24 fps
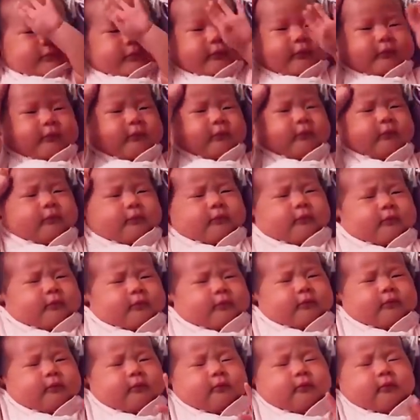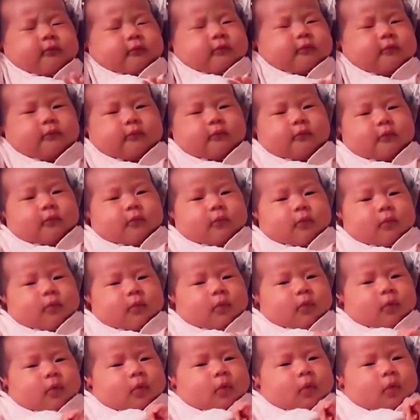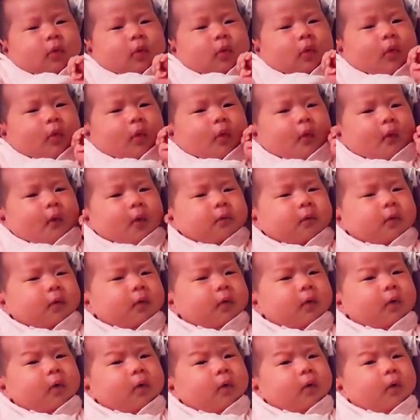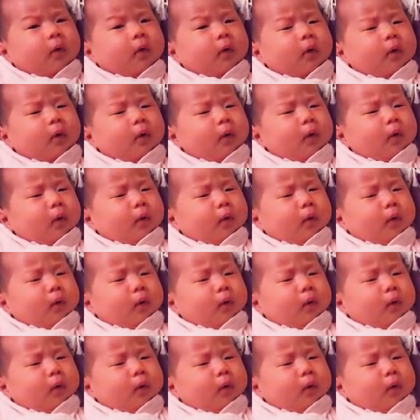that like the 4th week, she was suddenly so